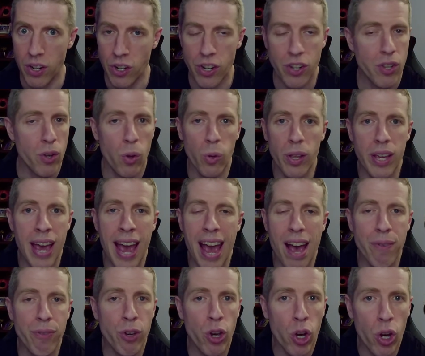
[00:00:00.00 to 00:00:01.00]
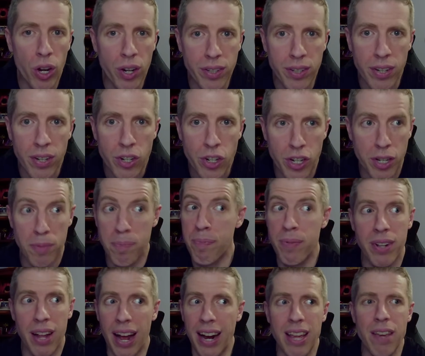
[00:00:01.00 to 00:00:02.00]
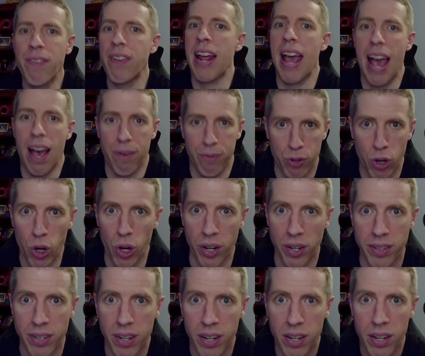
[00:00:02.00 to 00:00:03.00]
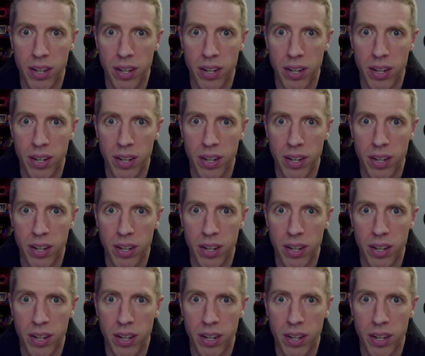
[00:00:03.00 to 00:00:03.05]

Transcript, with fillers: She's only half cooked. She's not even half cooked.